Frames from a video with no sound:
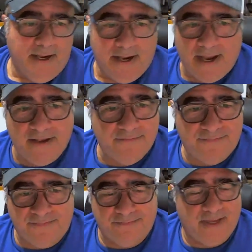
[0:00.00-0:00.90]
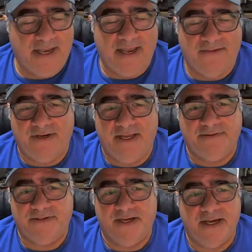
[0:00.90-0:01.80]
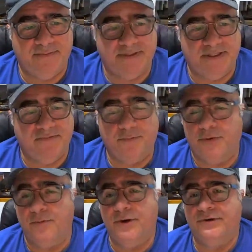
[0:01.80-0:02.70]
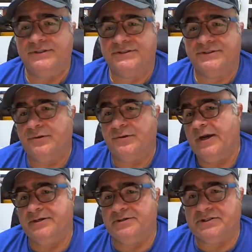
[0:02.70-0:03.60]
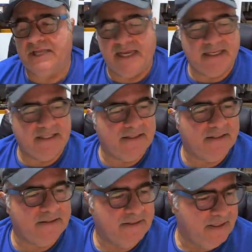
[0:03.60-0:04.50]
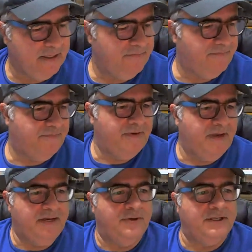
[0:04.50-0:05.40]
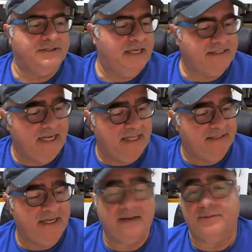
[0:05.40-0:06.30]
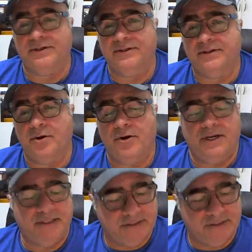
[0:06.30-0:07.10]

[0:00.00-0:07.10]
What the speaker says: I haven't had time to even promote it, so I understand if anyone else hasn't had time to go on it.